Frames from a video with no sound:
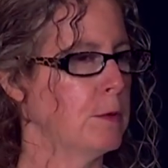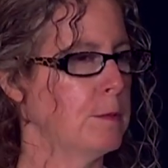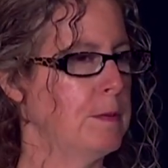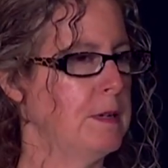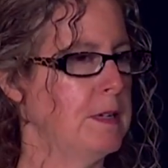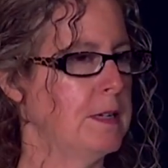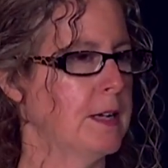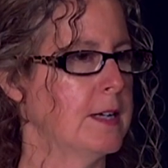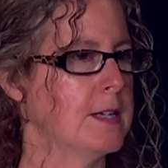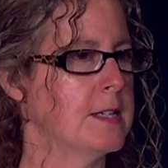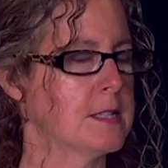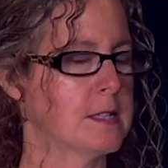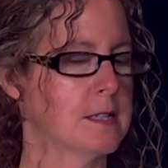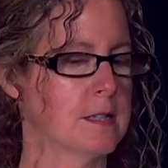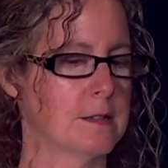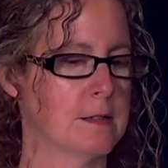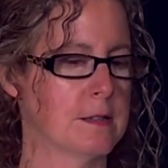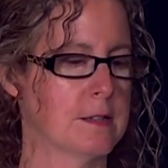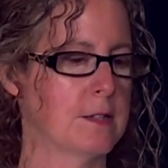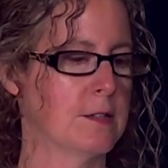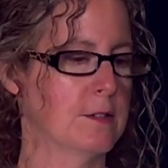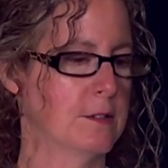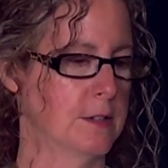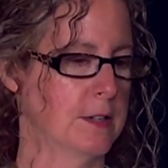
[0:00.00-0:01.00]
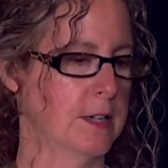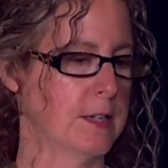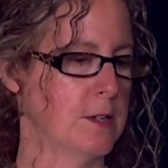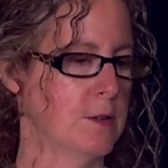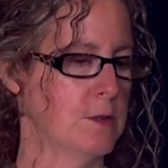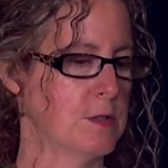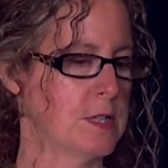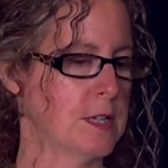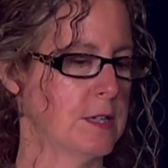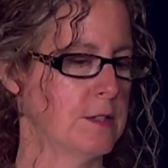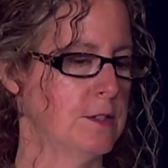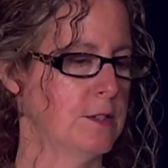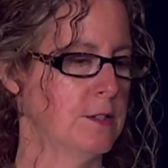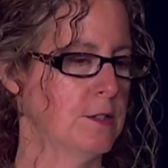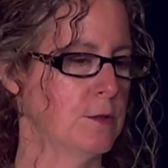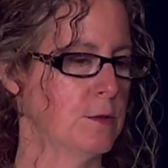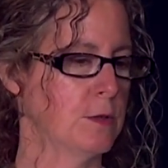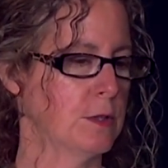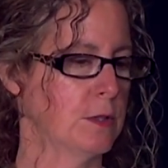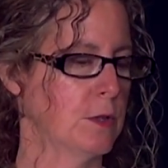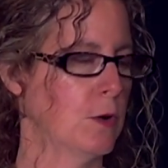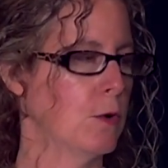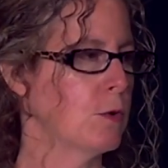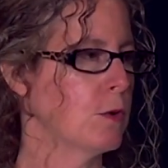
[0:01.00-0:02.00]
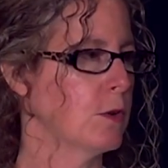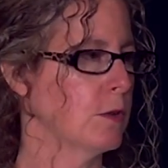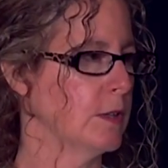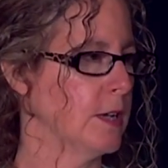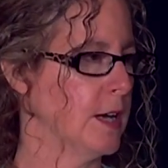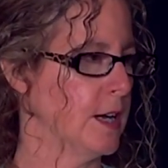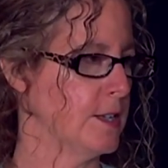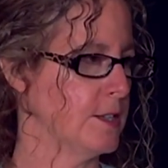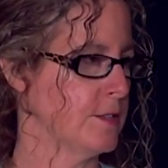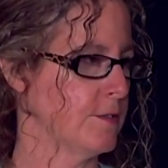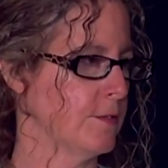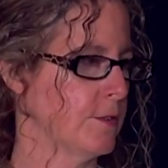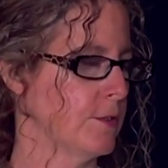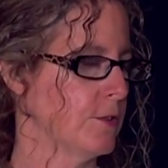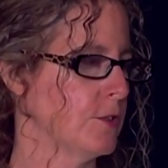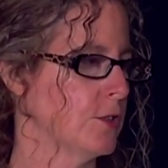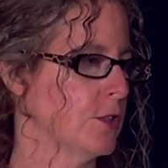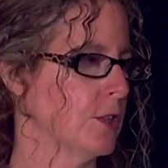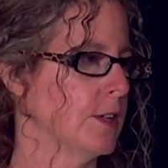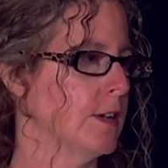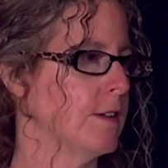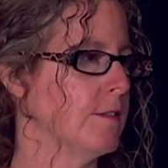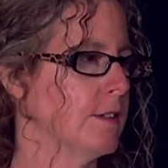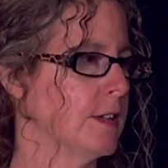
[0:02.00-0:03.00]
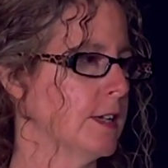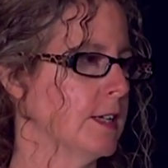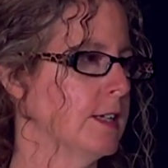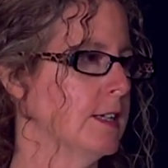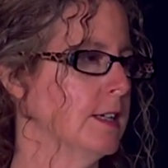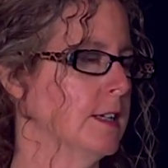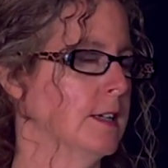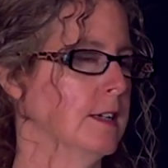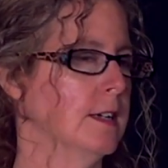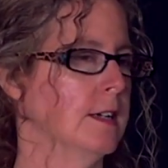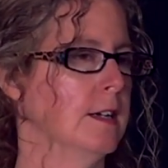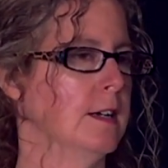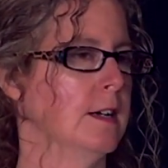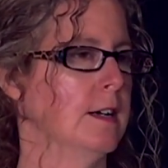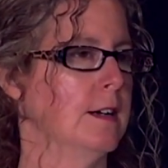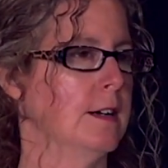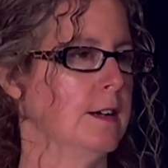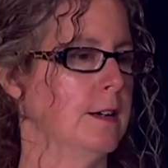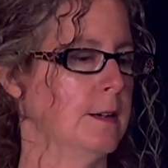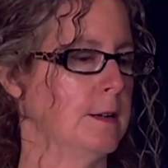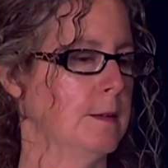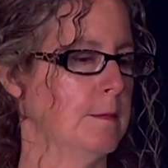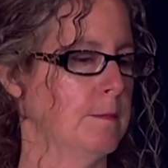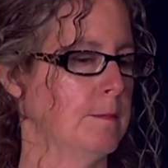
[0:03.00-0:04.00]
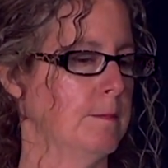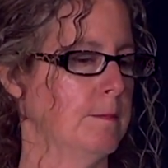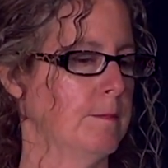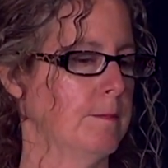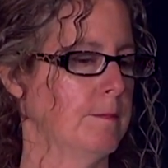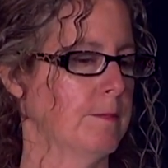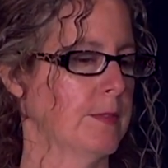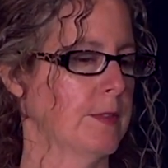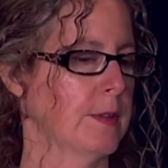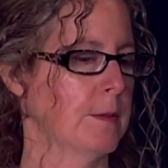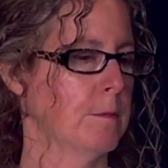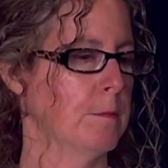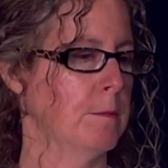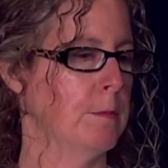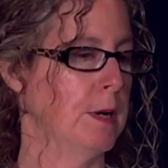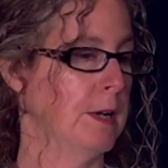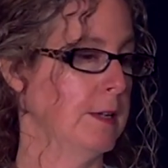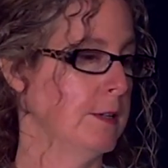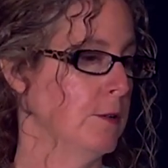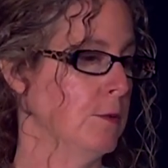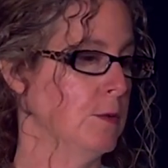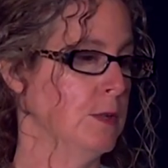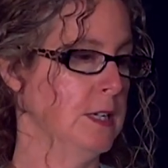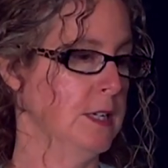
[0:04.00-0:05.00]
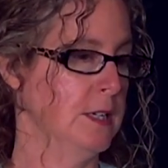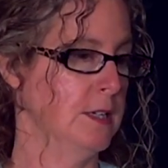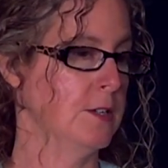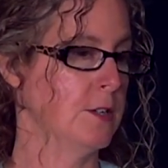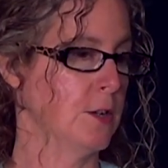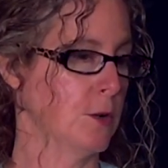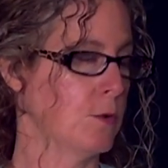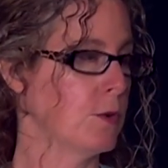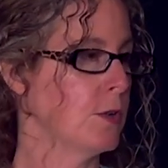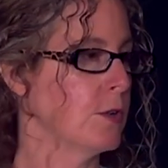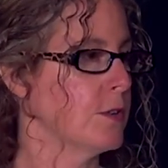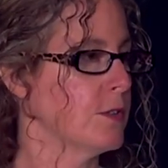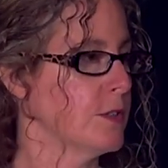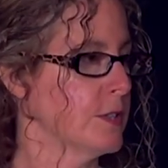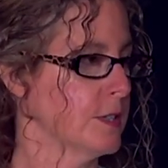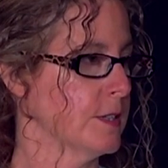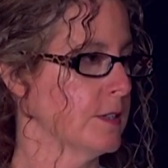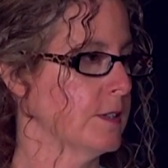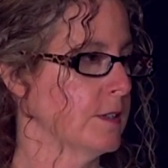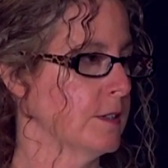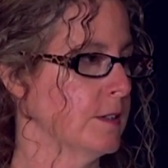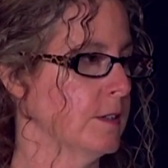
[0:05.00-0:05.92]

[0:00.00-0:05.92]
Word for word: would be nice to, to like you said, to do a localized version yeah. of it. Um, but you need donors.